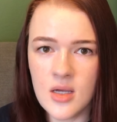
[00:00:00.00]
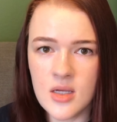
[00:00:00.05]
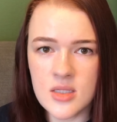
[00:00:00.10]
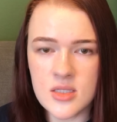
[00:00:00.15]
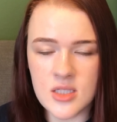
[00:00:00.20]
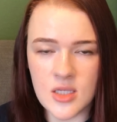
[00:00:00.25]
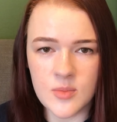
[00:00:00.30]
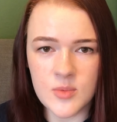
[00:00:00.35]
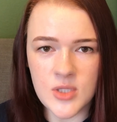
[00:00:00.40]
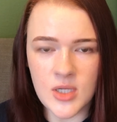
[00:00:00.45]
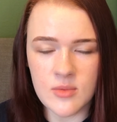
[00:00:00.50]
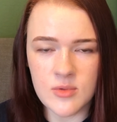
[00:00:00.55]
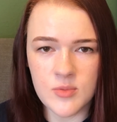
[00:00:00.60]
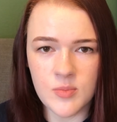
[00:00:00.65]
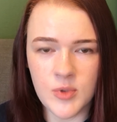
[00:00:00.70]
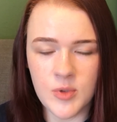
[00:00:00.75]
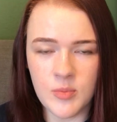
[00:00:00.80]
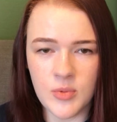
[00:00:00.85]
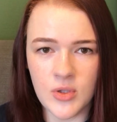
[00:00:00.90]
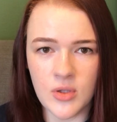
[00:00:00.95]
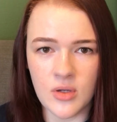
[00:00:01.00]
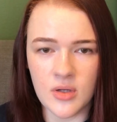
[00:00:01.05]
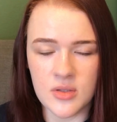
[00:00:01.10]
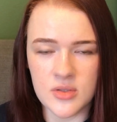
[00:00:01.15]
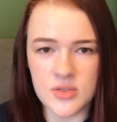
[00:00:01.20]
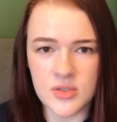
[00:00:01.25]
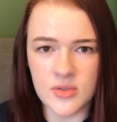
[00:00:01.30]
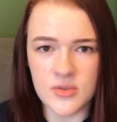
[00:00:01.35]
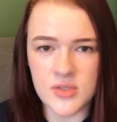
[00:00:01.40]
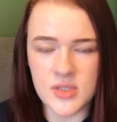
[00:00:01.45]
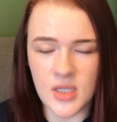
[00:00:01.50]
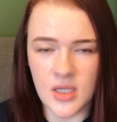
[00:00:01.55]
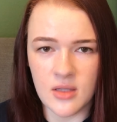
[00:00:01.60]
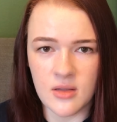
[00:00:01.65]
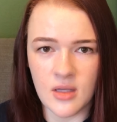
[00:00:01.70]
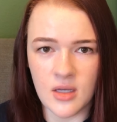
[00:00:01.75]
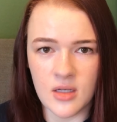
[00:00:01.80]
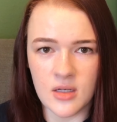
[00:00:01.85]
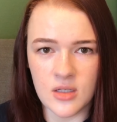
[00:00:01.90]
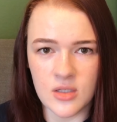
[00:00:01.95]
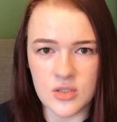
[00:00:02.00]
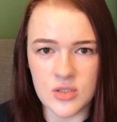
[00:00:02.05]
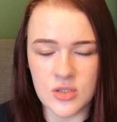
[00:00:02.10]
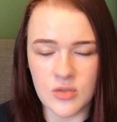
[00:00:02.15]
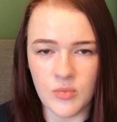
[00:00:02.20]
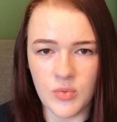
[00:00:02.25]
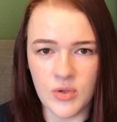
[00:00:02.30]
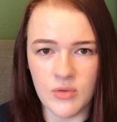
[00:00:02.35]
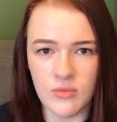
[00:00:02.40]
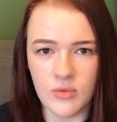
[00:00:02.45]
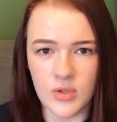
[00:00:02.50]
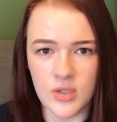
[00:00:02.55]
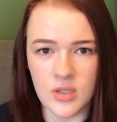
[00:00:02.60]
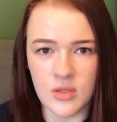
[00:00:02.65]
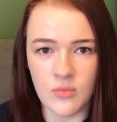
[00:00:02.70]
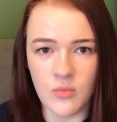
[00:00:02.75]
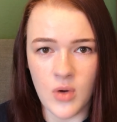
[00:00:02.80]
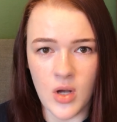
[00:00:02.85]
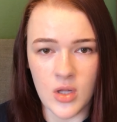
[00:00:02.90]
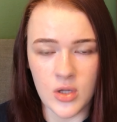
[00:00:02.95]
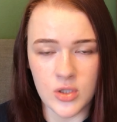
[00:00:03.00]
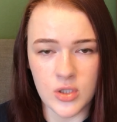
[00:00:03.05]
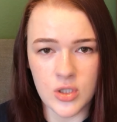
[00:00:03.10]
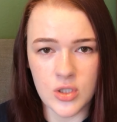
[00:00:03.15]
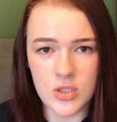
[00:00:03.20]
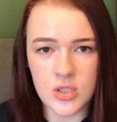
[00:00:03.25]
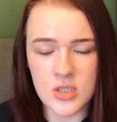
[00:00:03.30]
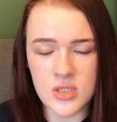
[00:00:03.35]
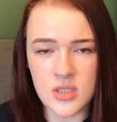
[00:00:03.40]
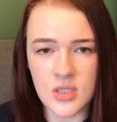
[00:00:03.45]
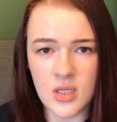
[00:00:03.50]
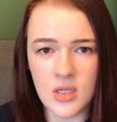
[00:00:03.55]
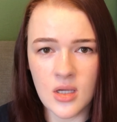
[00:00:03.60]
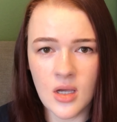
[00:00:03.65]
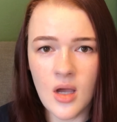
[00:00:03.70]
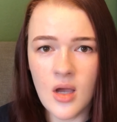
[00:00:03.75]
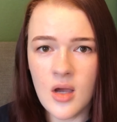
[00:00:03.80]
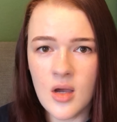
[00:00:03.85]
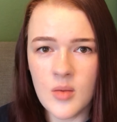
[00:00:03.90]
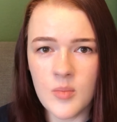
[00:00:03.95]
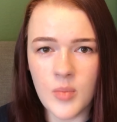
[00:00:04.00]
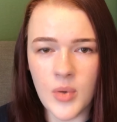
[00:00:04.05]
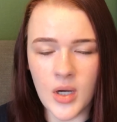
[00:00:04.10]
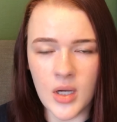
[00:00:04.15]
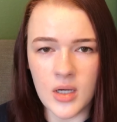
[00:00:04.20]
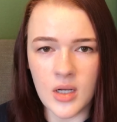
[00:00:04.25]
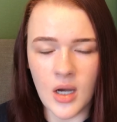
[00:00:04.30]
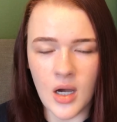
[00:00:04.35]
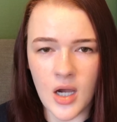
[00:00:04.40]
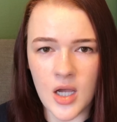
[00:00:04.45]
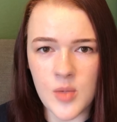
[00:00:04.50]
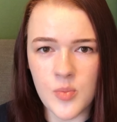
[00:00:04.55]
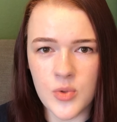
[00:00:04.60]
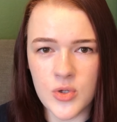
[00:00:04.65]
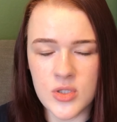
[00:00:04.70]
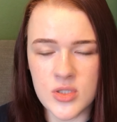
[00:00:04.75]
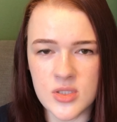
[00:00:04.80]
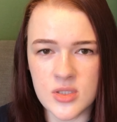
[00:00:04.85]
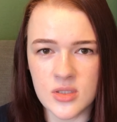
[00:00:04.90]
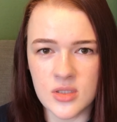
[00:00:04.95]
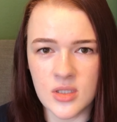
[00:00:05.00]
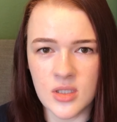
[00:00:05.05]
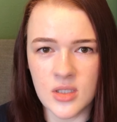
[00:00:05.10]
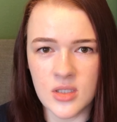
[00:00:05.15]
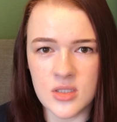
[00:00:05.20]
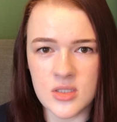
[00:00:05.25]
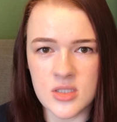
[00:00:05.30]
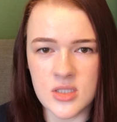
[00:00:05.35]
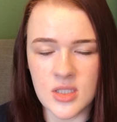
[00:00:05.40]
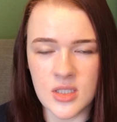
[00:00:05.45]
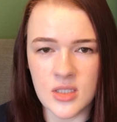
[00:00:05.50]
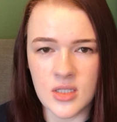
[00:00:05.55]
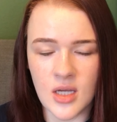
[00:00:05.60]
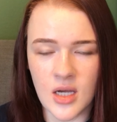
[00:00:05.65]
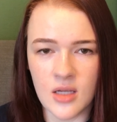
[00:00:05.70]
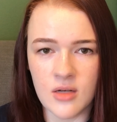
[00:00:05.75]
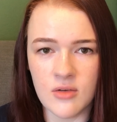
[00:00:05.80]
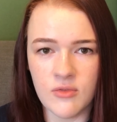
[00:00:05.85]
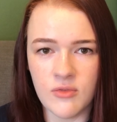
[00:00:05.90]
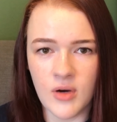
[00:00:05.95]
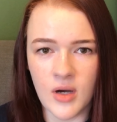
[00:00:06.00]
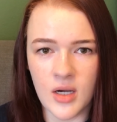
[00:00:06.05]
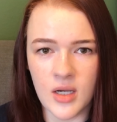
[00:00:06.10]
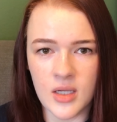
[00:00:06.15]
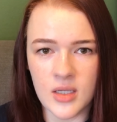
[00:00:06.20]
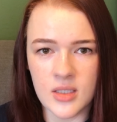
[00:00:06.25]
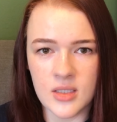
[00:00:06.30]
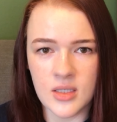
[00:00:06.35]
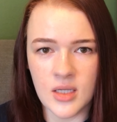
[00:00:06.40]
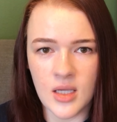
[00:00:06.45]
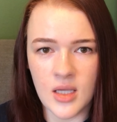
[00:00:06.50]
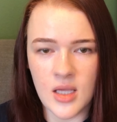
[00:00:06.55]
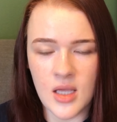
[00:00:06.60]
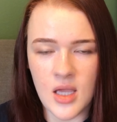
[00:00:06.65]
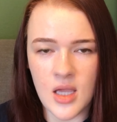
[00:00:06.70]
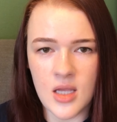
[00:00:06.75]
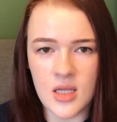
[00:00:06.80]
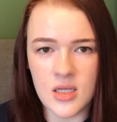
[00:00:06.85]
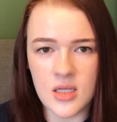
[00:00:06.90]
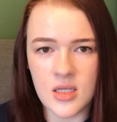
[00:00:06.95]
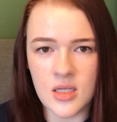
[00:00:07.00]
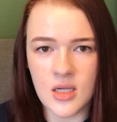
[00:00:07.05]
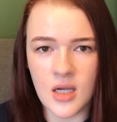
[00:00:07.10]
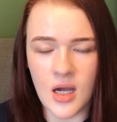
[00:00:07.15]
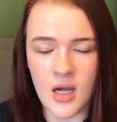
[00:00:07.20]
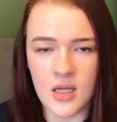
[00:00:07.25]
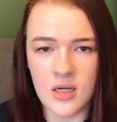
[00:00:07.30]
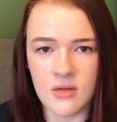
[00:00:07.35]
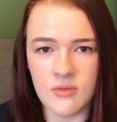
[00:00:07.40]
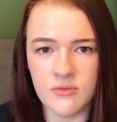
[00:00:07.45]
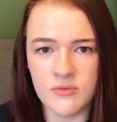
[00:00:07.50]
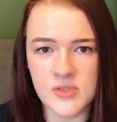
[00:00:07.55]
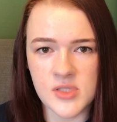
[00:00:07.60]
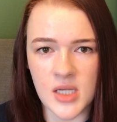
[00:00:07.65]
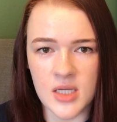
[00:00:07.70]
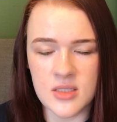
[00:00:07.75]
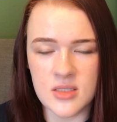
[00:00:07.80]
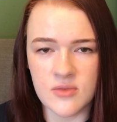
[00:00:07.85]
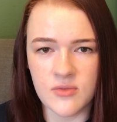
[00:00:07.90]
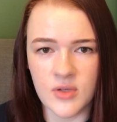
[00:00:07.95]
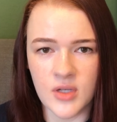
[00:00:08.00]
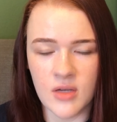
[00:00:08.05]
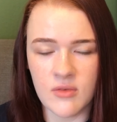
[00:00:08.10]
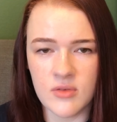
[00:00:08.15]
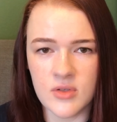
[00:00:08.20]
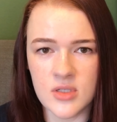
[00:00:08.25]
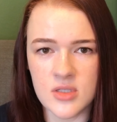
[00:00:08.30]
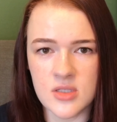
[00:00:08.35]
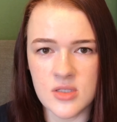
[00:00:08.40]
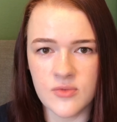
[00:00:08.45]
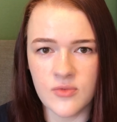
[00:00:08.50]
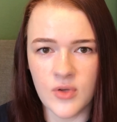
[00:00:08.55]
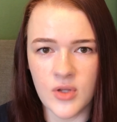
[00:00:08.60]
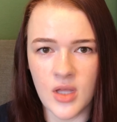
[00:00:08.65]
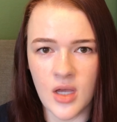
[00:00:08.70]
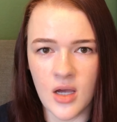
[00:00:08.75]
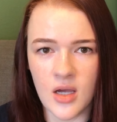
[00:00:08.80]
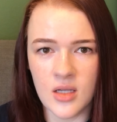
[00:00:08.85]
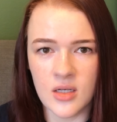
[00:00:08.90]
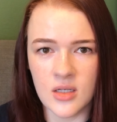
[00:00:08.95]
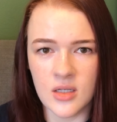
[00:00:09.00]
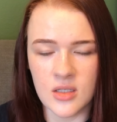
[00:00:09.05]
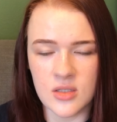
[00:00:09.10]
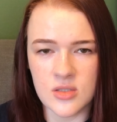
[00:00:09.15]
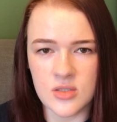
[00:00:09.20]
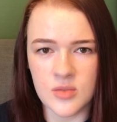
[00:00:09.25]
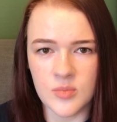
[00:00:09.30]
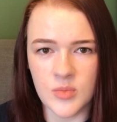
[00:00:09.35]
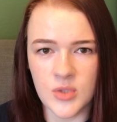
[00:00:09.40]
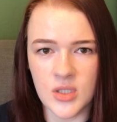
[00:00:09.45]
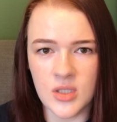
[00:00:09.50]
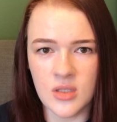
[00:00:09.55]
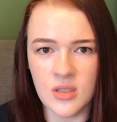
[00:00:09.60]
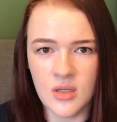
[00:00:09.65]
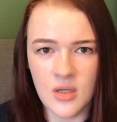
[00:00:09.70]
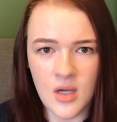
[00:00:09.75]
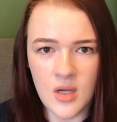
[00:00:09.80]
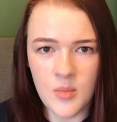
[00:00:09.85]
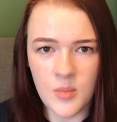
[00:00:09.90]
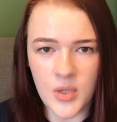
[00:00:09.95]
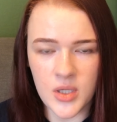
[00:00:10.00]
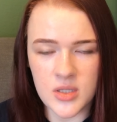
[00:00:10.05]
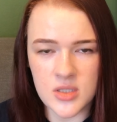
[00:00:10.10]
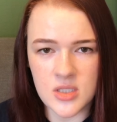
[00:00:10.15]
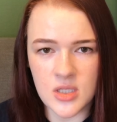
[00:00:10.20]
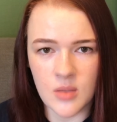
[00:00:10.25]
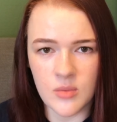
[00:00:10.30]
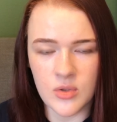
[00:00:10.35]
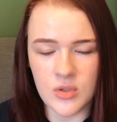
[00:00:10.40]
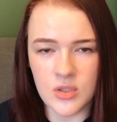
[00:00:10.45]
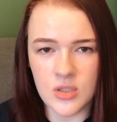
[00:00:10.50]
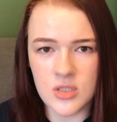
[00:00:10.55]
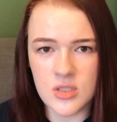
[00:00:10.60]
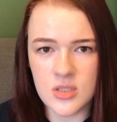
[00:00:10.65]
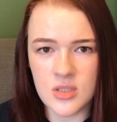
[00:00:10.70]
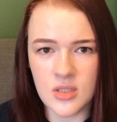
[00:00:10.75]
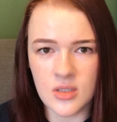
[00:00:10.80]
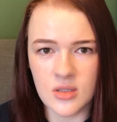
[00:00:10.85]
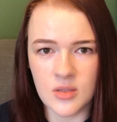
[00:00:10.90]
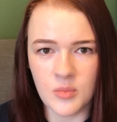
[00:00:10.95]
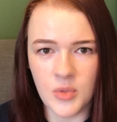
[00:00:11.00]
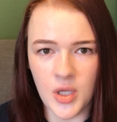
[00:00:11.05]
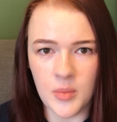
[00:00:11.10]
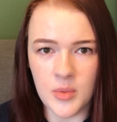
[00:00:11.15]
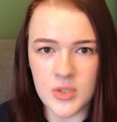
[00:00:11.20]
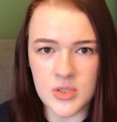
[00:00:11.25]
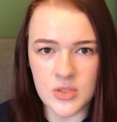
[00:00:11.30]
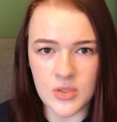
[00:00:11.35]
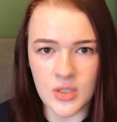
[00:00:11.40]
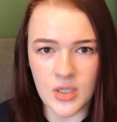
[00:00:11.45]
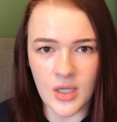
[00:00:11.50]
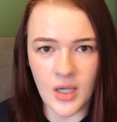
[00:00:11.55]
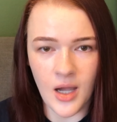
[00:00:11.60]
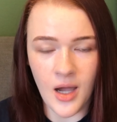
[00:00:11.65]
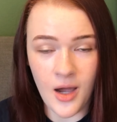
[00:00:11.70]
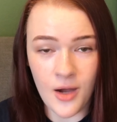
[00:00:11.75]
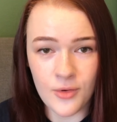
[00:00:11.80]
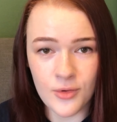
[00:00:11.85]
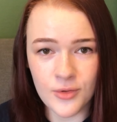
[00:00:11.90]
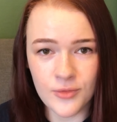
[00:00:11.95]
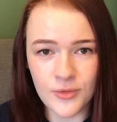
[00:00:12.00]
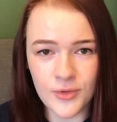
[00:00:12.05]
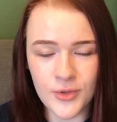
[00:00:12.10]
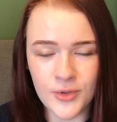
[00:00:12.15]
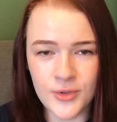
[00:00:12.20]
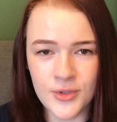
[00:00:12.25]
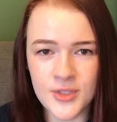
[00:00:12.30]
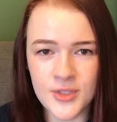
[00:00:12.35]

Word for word: Sometimes people also say that it should be avoided while nursing, but I personally did not find any kind of scientific evidence for that and to me by the time you're nursing the baby is already out of you